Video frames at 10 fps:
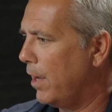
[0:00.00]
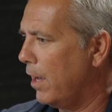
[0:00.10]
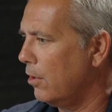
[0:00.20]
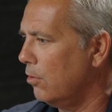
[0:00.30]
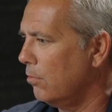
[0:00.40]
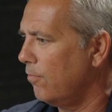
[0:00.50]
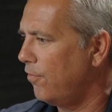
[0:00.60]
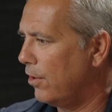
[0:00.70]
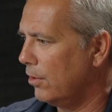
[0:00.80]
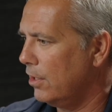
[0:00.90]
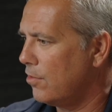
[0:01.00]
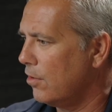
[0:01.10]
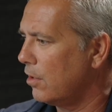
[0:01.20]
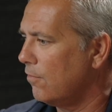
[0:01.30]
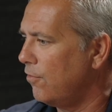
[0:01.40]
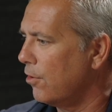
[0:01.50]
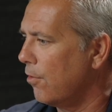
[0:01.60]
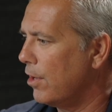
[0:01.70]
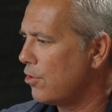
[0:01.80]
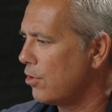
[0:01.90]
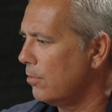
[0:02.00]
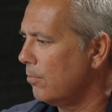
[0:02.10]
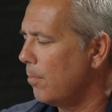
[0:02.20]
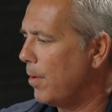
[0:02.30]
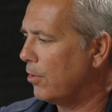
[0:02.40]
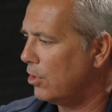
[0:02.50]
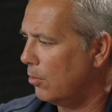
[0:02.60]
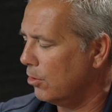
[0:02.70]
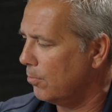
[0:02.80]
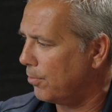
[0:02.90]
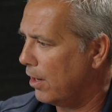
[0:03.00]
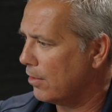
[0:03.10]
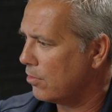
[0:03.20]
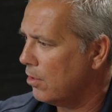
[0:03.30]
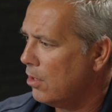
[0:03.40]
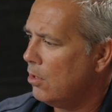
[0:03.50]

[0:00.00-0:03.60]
panel, fairly easy configuration, about double the price.